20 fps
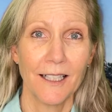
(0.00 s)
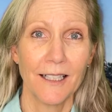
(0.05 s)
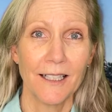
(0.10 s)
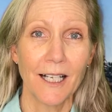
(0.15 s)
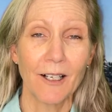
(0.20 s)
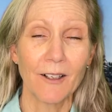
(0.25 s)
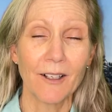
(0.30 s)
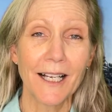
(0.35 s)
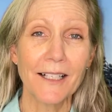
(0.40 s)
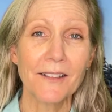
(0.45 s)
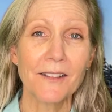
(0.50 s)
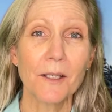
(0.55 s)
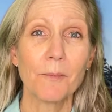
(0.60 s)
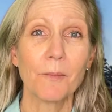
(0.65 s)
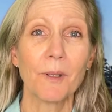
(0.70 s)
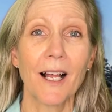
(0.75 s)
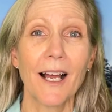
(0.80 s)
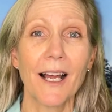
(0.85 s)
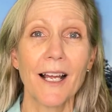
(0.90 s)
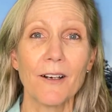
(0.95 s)
Now let's
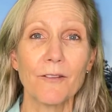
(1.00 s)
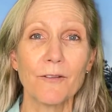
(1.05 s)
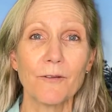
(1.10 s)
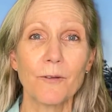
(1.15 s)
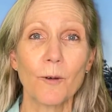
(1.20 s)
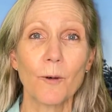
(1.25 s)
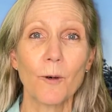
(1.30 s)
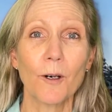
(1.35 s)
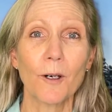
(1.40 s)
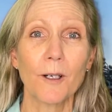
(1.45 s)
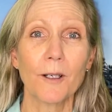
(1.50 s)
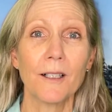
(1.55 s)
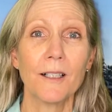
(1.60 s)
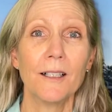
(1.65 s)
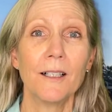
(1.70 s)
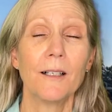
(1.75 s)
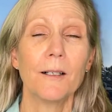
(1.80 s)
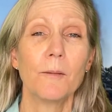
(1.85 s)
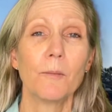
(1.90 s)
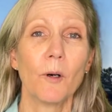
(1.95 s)
apply a four
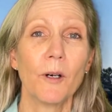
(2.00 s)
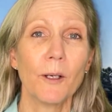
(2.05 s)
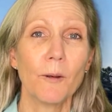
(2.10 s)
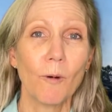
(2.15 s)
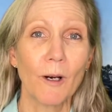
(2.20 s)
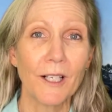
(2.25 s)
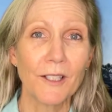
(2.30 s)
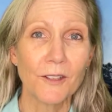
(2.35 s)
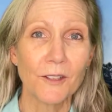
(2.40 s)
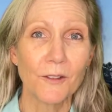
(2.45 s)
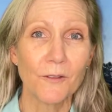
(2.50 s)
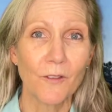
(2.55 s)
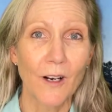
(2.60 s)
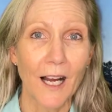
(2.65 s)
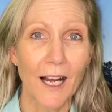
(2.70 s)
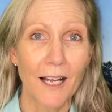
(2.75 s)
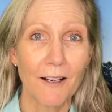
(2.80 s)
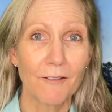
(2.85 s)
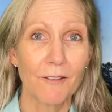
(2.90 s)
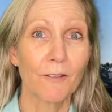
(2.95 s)
point one two
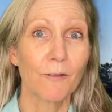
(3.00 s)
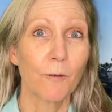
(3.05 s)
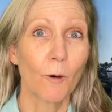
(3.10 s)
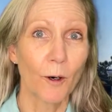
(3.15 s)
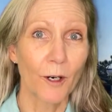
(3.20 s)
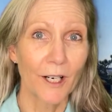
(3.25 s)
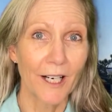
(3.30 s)
five or four